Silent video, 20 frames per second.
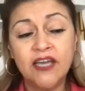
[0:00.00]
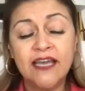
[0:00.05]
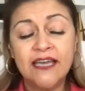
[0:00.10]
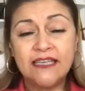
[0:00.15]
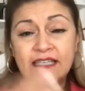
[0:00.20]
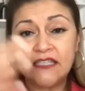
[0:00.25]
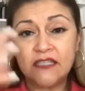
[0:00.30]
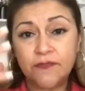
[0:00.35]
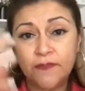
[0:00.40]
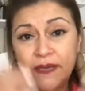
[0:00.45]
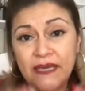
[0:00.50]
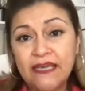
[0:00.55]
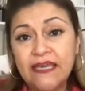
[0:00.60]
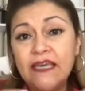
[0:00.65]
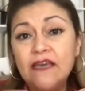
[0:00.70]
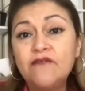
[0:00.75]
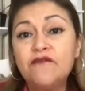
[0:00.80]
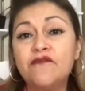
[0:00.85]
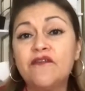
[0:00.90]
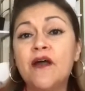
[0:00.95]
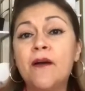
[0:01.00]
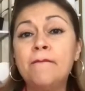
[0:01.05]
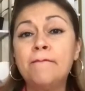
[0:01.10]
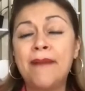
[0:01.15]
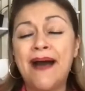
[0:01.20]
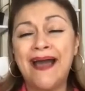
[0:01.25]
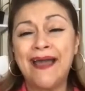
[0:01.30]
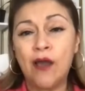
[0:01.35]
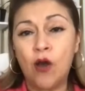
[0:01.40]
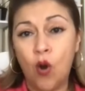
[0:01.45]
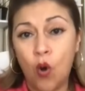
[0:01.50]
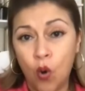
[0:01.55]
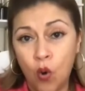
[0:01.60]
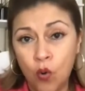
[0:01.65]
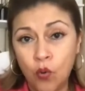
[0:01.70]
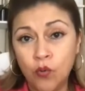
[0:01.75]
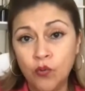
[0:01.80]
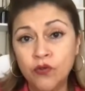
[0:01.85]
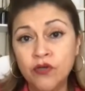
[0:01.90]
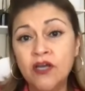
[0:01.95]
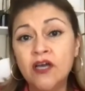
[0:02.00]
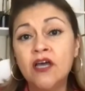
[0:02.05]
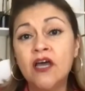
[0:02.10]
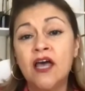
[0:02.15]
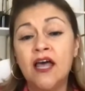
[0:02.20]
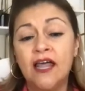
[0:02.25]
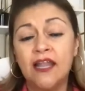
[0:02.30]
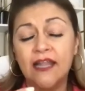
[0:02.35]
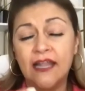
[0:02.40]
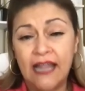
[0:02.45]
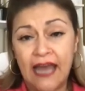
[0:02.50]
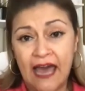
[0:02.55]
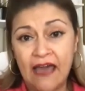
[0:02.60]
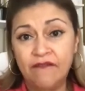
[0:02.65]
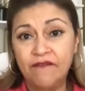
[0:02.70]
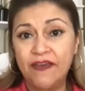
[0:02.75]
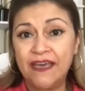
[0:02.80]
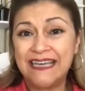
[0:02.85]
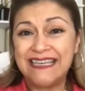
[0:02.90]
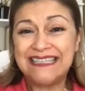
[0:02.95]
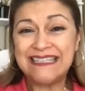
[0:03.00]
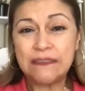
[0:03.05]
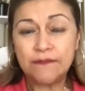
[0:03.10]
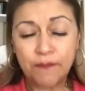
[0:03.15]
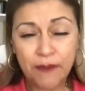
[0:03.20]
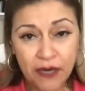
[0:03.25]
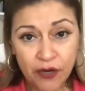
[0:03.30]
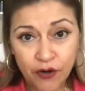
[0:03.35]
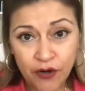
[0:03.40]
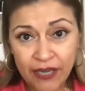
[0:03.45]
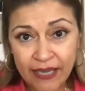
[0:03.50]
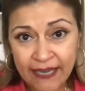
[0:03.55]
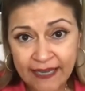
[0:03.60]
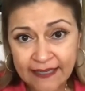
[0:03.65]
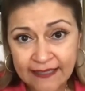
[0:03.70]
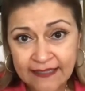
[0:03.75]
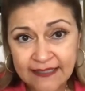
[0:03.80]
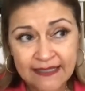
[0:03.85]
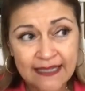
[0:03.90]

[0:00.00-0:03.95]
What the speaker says: speaking from my own life experience.